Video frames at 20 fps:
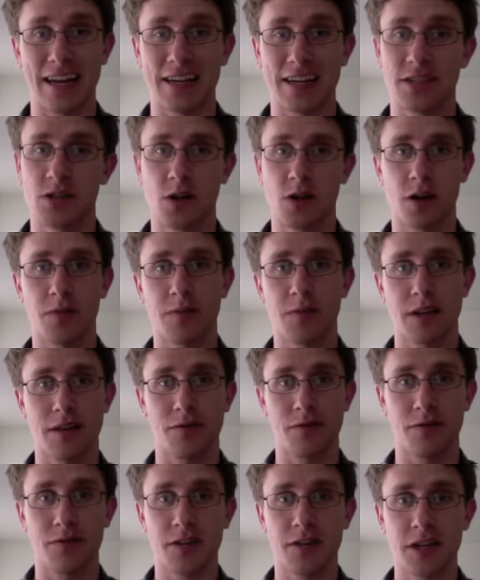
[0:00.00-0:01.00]
I started but
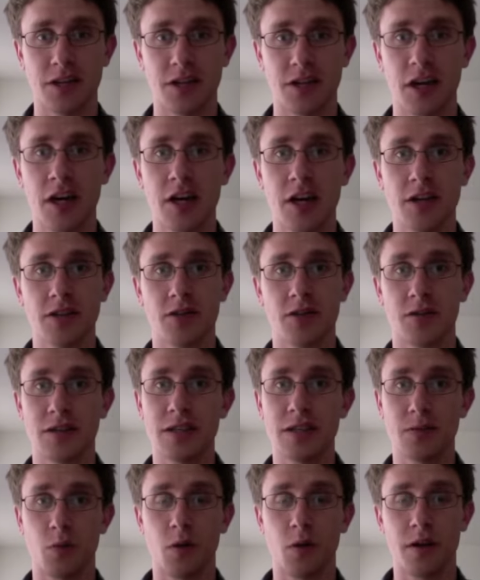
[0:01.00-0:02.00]
never finished, so at
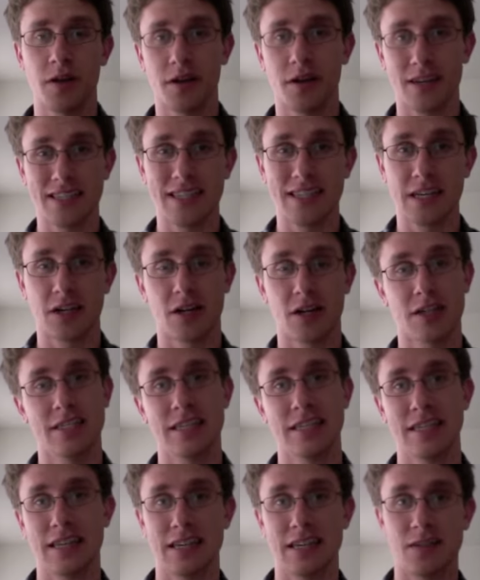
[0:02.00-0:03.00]
this point you're going to see
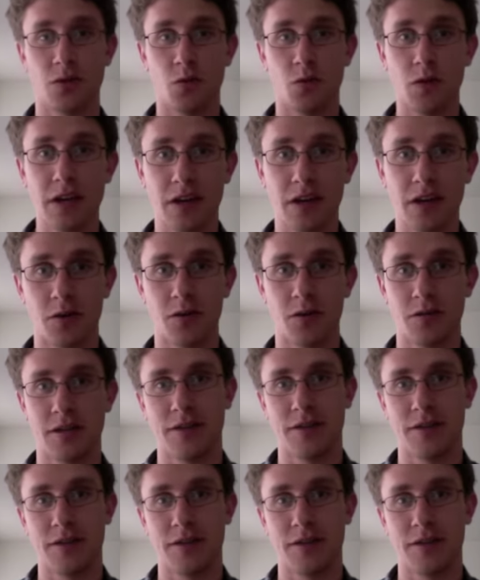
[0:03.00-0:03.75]
content that is a week old.